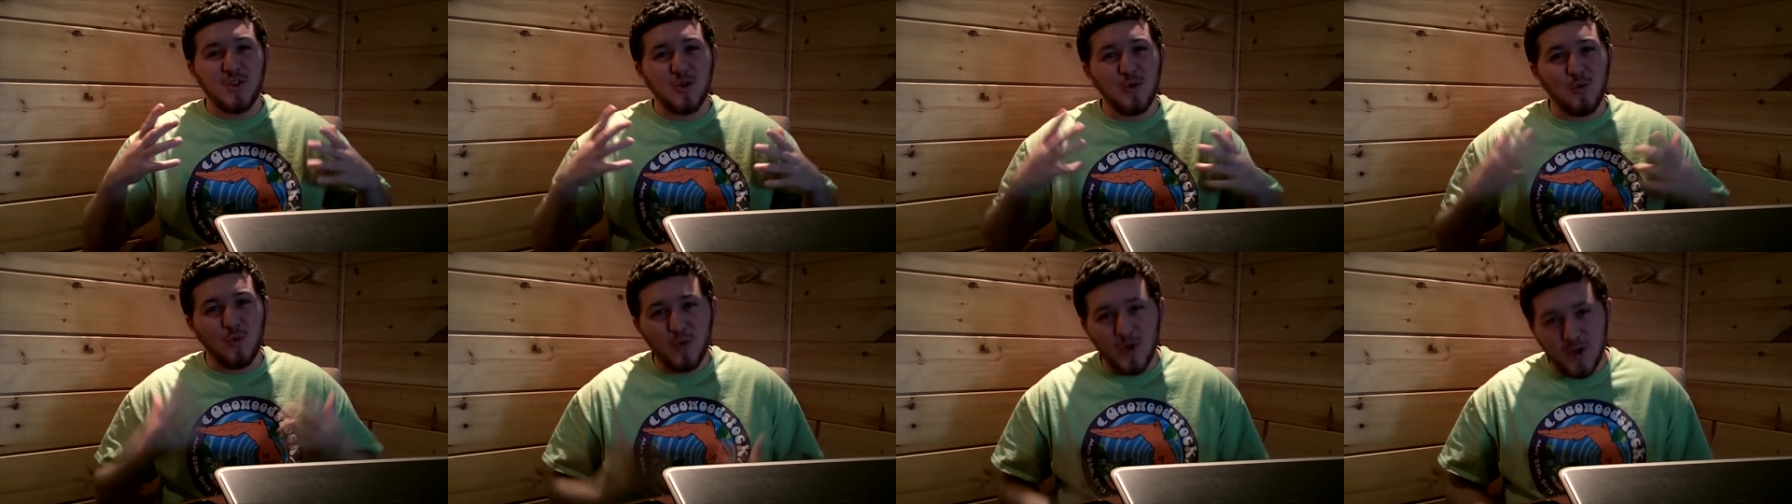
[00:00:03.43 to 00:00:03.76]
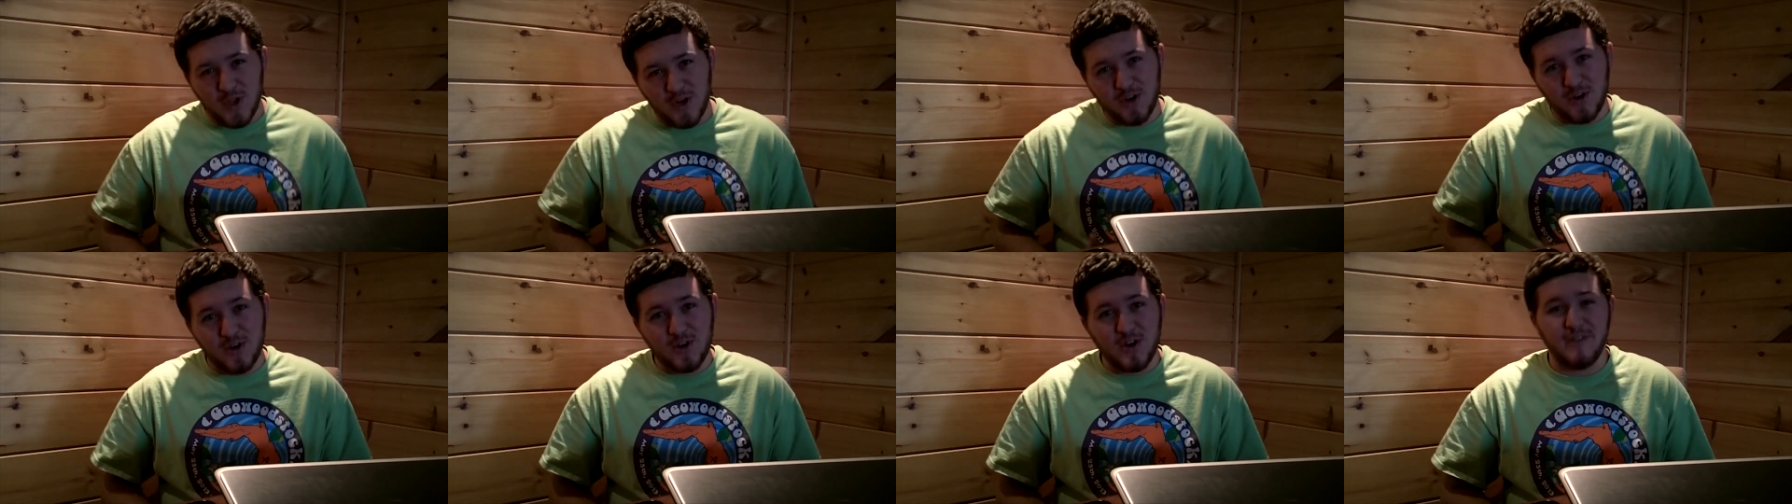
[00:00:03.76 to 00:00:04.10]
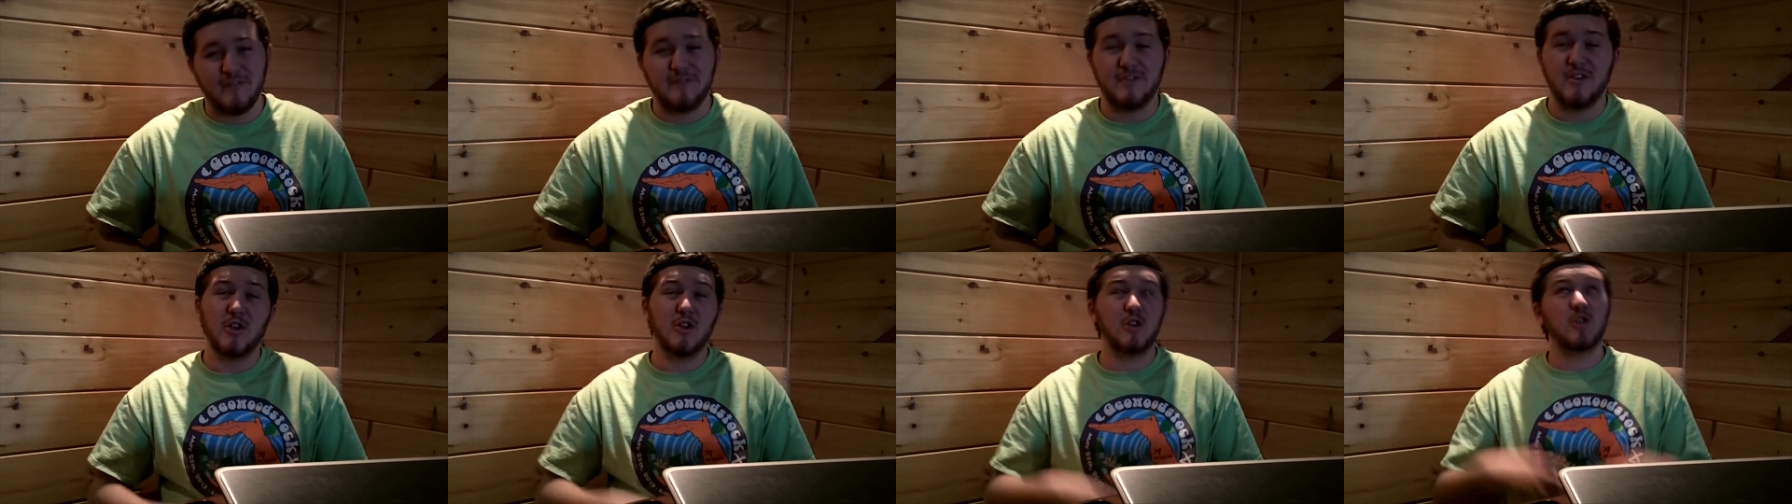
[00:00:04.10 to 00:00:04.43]
the winner
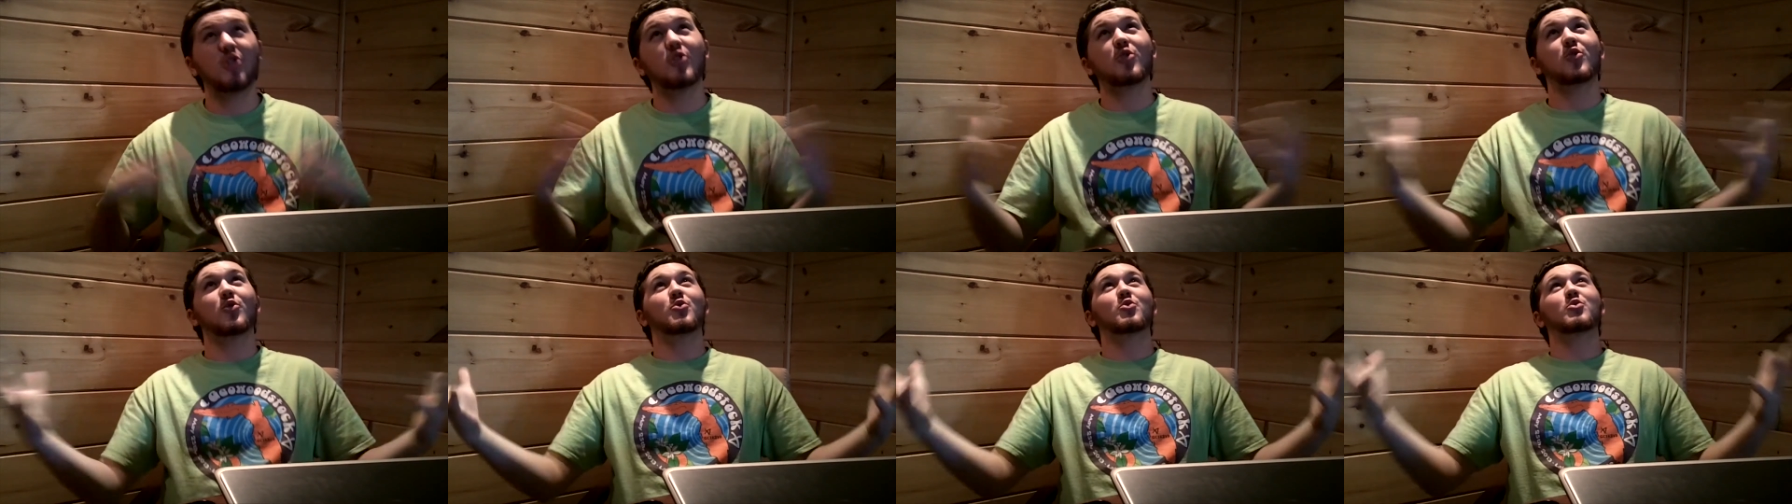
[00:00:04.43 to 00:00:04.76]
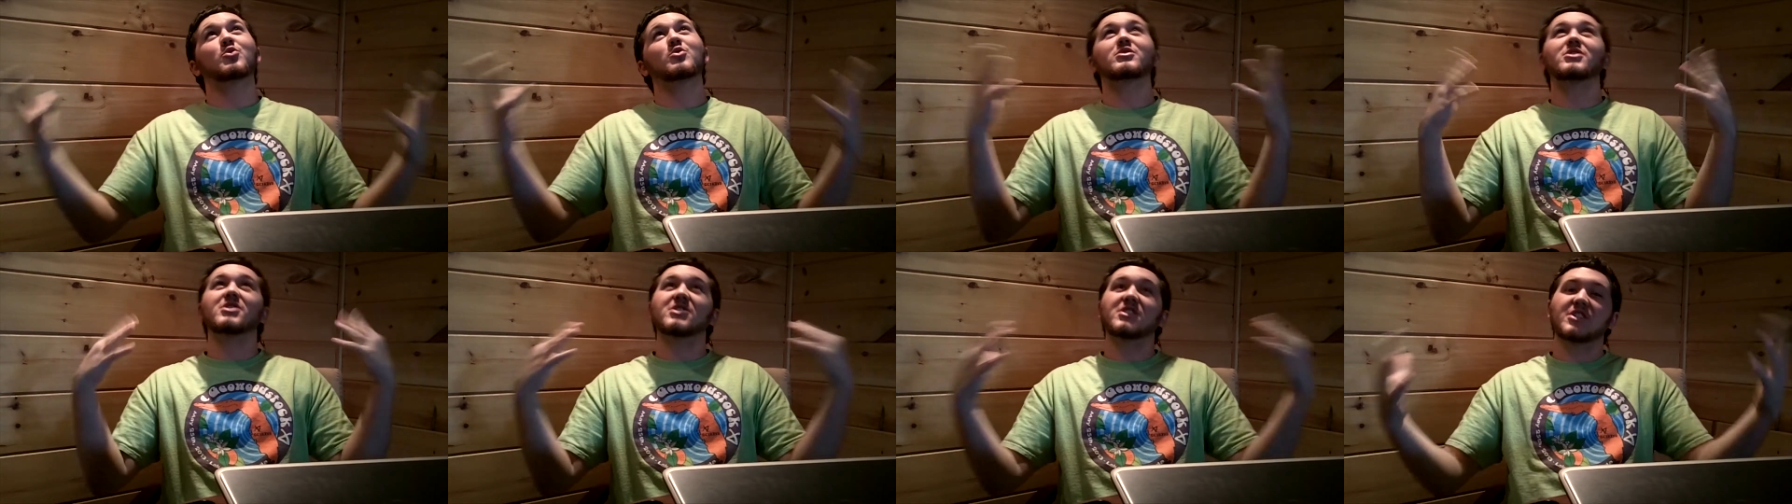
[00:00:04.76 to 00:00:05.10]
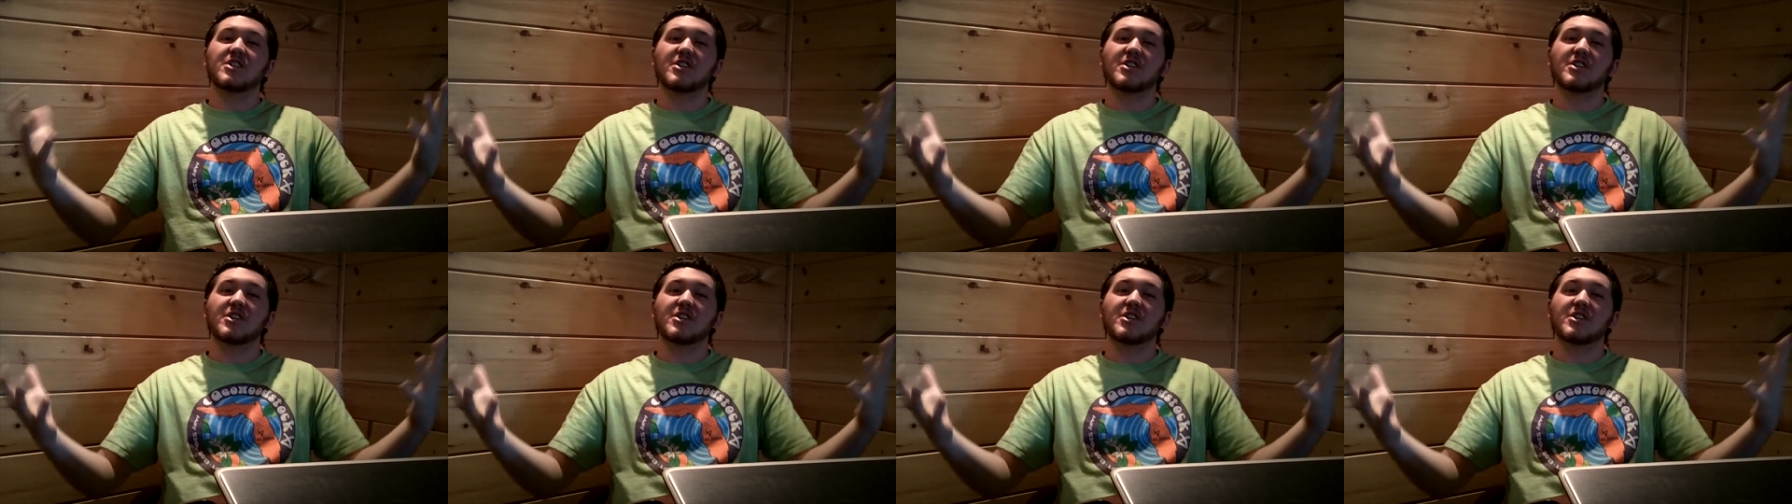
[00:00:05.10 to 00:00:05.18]
of the huge